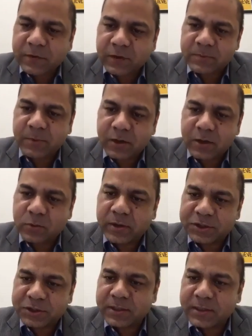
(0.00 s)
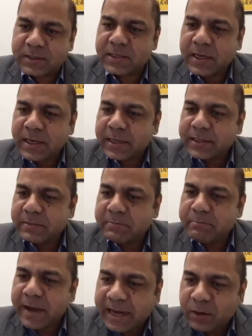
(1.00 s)
First part of the question is the
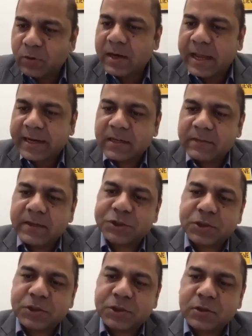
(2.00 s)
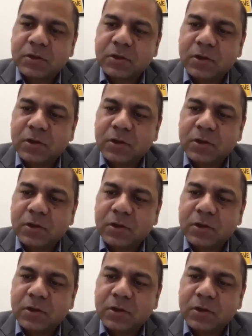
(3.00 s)
manual activation,